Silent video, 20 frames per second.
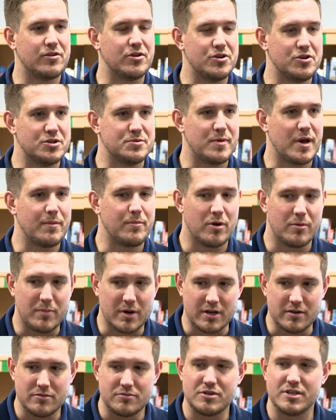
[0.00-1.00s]
or a newspaper,
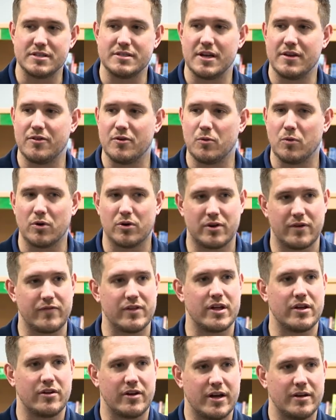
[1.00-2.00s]
but just in the world of
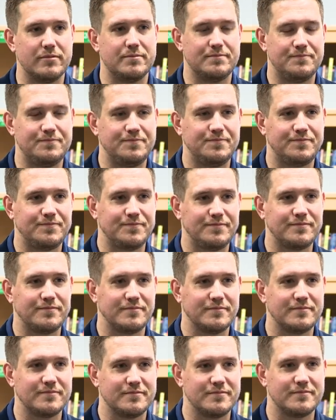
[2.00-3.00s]
the internet.
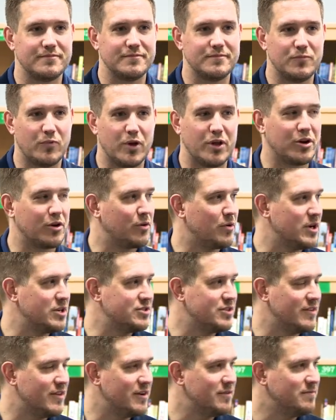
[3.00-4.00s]
Really good
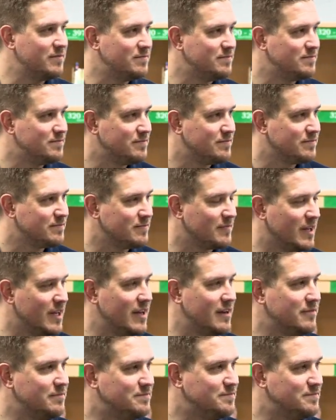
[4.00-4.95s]
question, though. Thank you. Yeah.